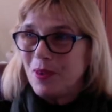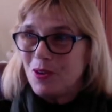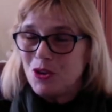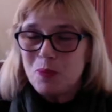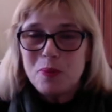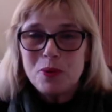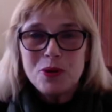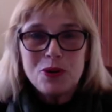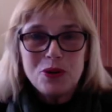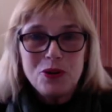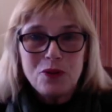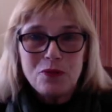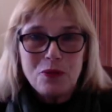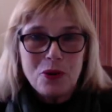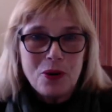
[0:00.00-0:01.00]
Jupiter in
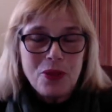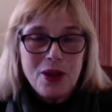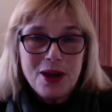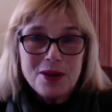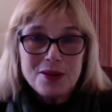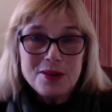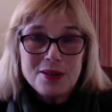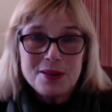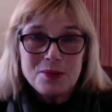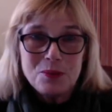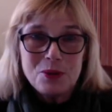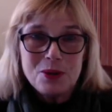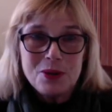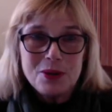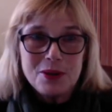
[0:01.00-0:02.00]
your fourth house
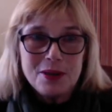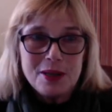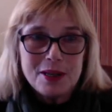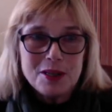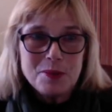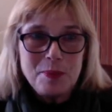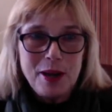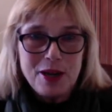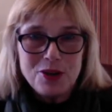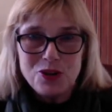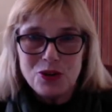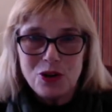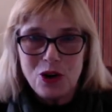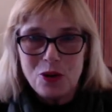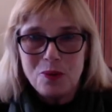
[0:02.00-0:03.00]
would expand
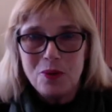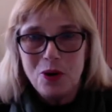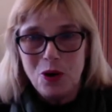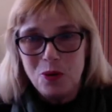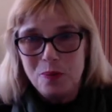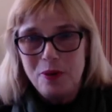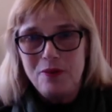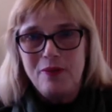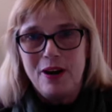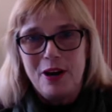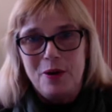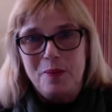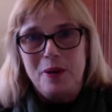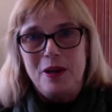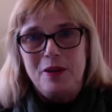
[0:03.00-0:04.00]
your home
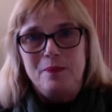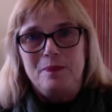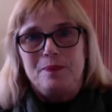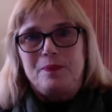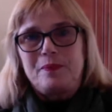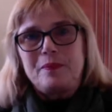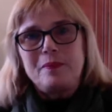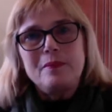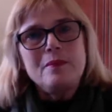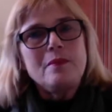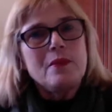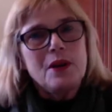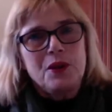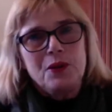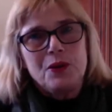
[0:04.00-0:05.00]
environment.
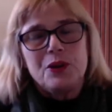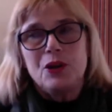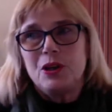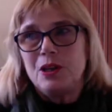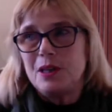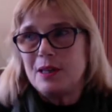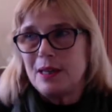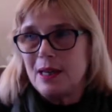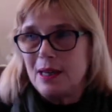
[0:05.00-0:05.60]
You could